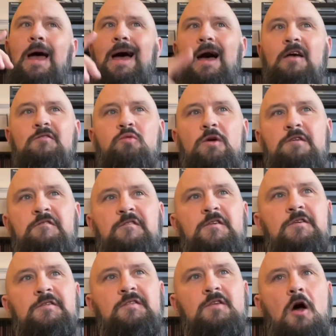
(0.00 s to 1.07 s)
As we're
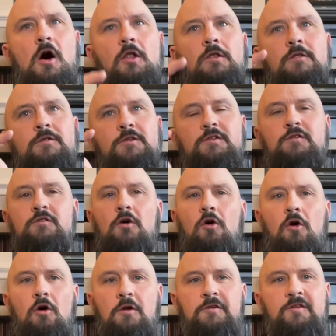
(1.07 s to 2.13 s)
first on, the
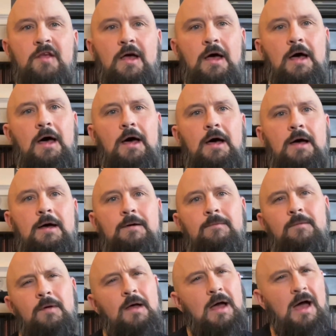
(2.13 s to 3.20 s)
doors are
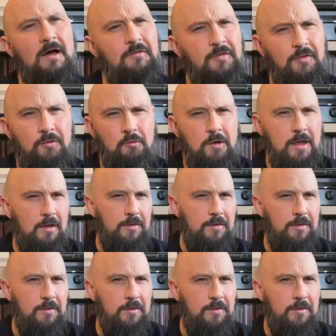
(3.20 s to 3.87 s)
R3,